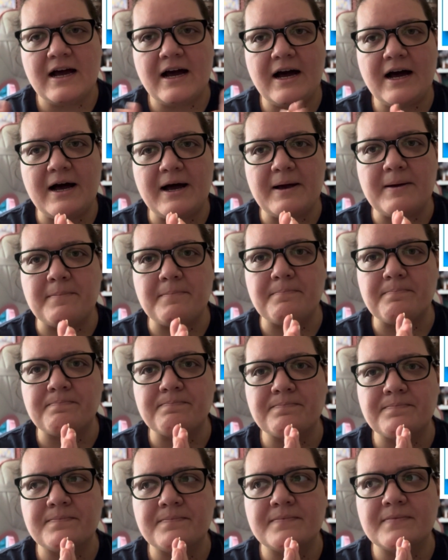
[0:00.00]

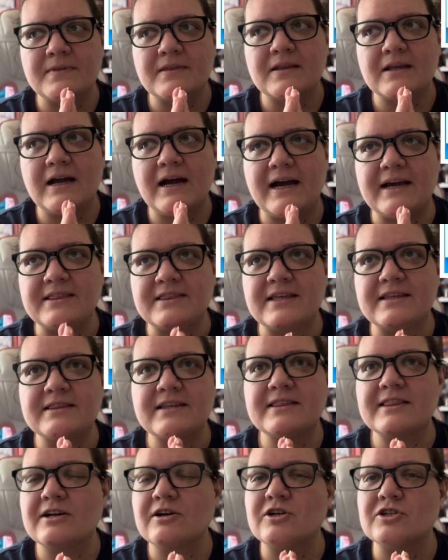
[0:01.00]
I think
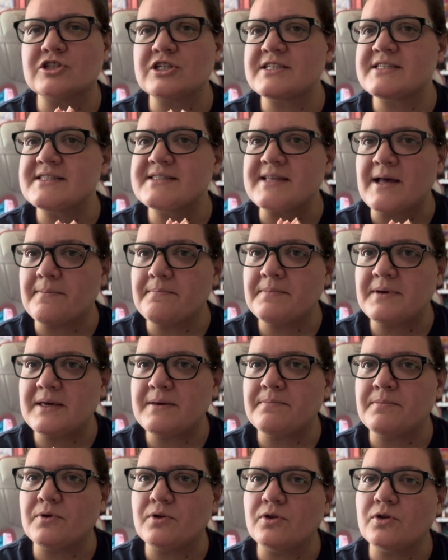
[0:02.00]
that there are just some
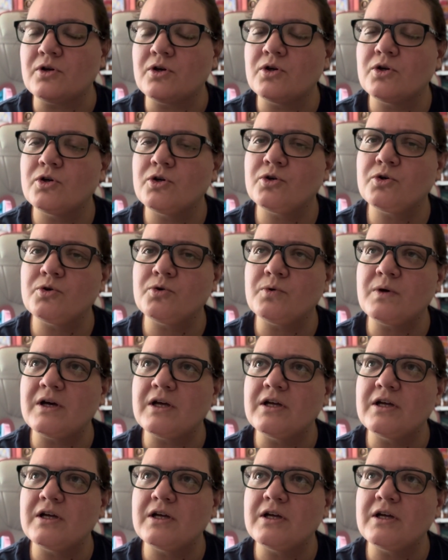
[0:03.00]
people who